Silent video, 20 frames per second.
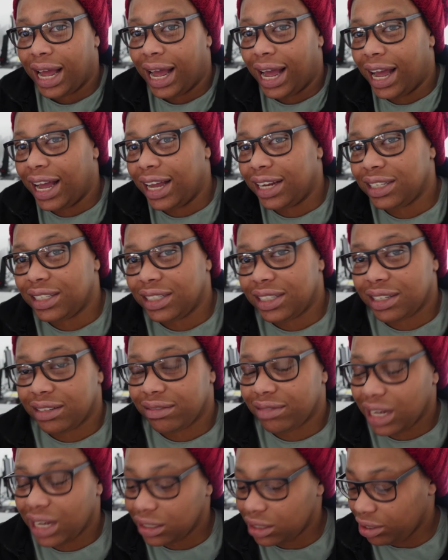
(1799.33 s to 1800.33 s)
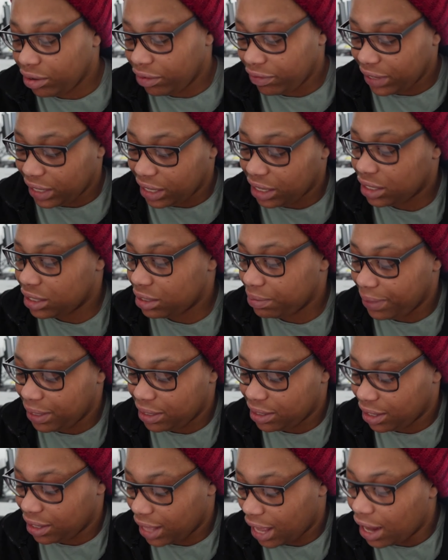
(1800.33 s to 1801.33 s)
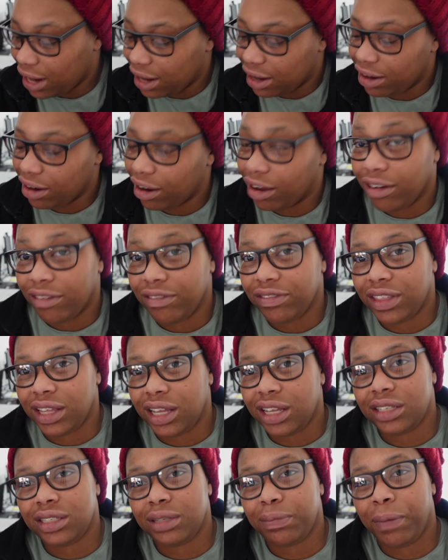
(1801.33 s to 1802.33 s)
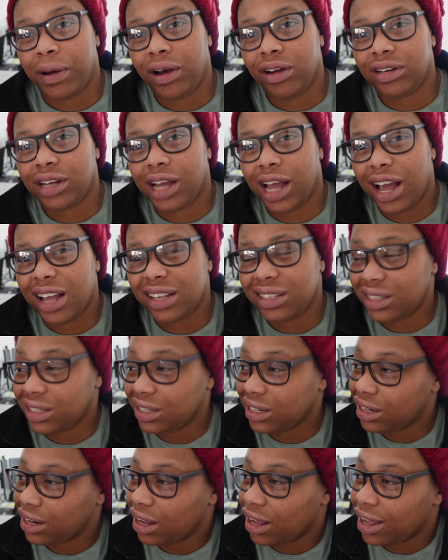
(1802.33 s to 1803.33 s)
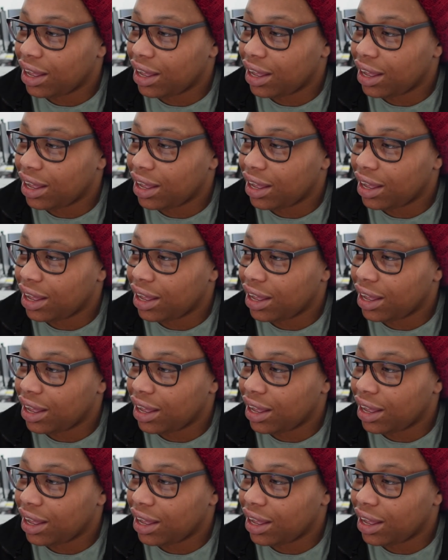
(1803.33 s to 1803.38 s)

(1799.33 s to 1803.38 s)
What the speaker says: And that sort of leads me to the end of this podcast. And